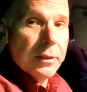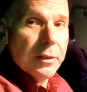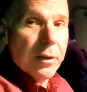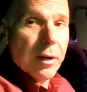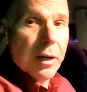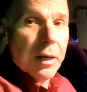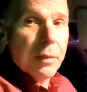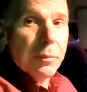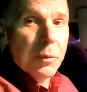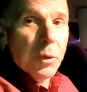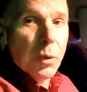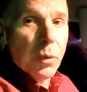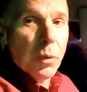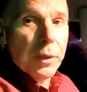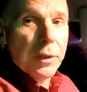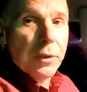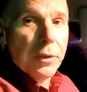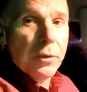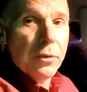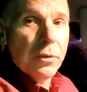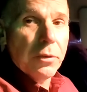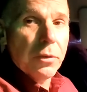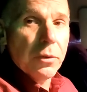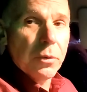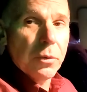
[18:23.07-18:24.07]
Now I'm
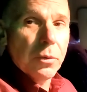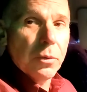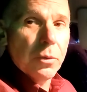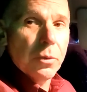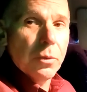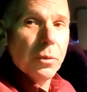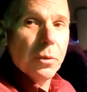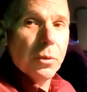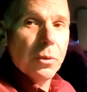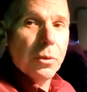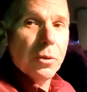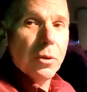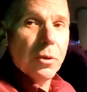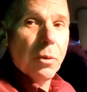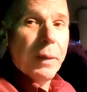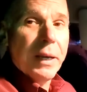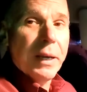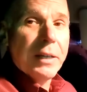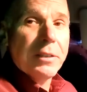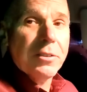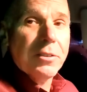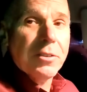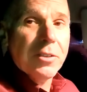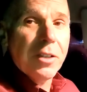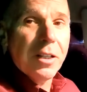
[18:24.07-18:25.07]
going to go
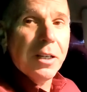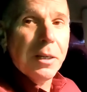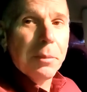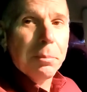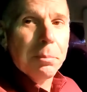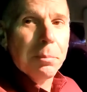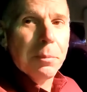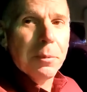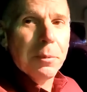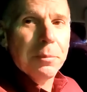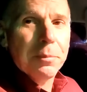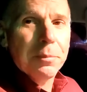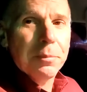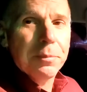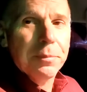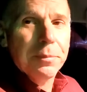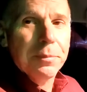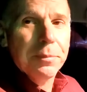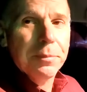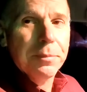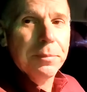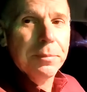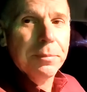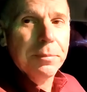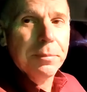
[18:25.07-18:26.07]
back to sleep.
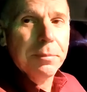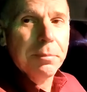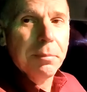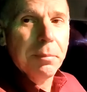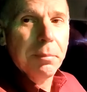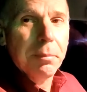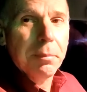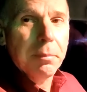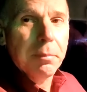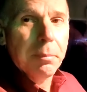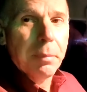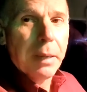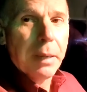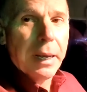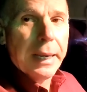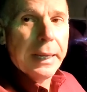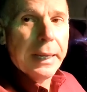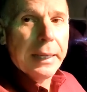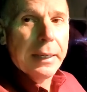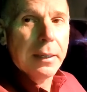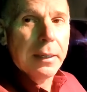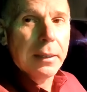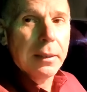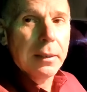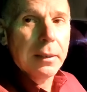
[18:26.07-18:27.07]
Bye.